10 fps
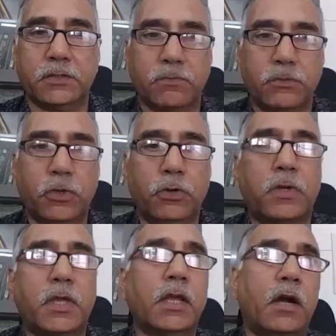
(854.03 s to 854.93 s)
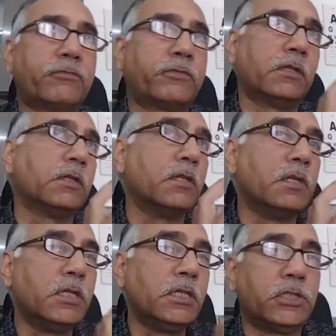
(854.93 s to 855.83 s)
You're looking after a
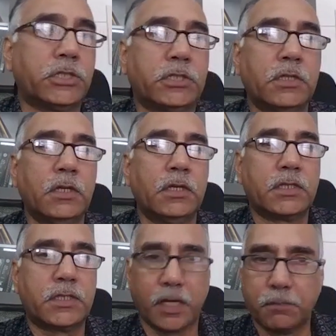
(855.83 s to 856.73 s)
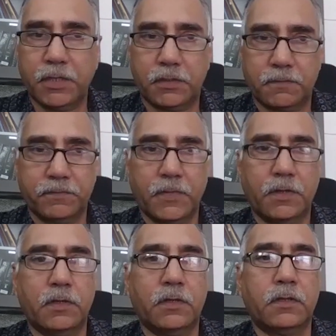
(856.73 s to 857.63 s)
niche segment,
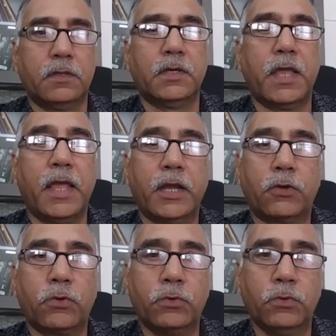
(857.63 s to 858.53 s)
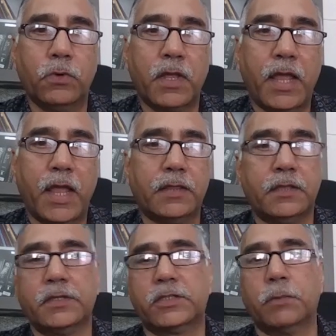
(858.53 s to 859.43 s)
the air crew and the
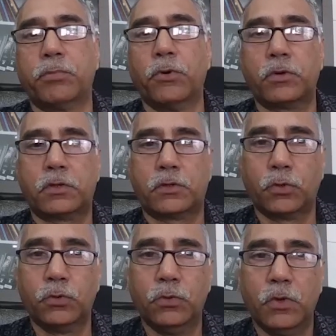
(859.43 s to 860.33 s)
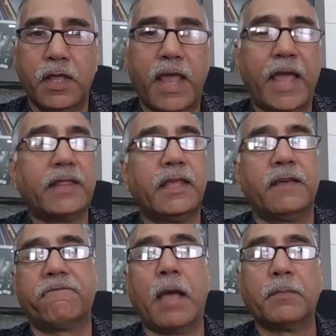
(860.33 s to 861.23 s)
support crew and their
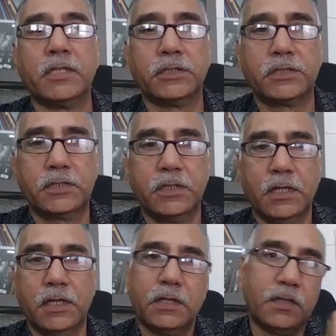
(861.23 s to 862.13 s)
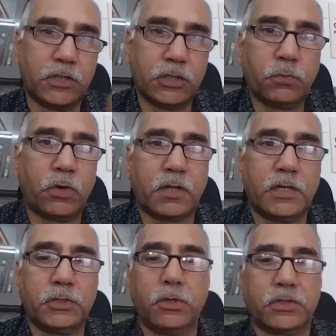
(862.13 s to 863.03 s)
families. This is what
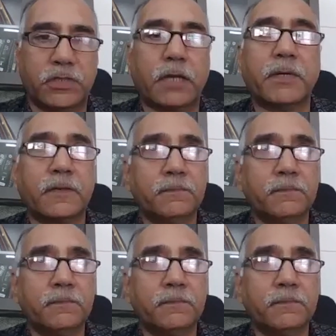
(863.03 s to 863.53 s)
is your segment.